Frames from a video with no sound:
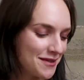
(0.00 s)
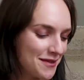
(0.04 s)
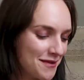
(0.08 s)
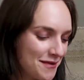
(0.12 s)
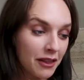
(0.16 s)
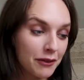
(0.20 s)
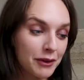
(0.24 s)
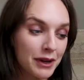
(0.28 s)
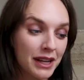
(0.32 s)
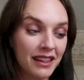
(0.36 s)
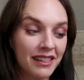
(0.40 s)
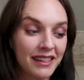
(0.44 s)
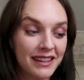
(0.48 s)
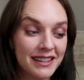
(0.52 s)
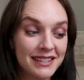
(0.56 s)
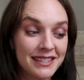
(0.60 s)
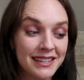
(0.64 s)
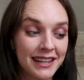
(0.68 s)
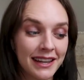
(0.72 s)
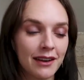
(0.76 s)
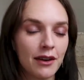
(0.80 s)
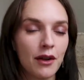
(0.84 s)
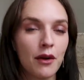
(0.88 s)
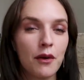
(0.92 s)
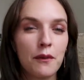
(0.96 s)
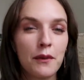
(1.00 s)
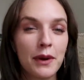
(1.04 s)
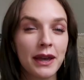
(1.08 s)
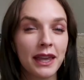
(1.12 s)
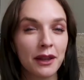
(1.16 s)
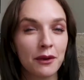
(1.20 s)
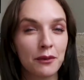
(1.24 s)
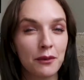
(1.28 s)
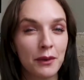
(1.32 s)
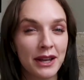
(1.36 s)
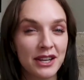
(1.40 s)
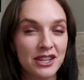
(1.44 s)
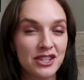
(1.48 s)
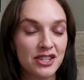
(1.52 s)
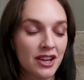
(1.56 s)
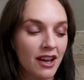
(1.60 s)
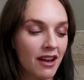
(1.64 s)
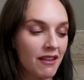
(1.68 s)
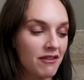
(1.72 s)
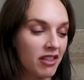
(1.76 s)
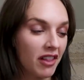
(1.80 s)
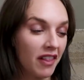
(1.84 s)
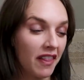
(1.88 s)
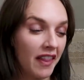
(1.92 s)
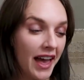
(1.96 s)
Hillary Clinton, Wicked Witch
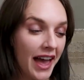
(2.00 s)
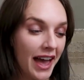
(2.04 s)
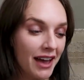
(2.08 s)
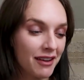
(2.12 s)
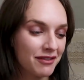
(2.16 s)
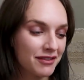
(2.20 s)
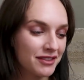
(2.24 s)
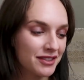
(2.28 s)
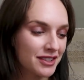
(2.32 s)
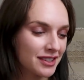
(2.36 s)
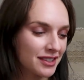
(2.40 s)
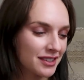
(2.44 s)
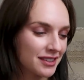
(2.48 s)
of the Left.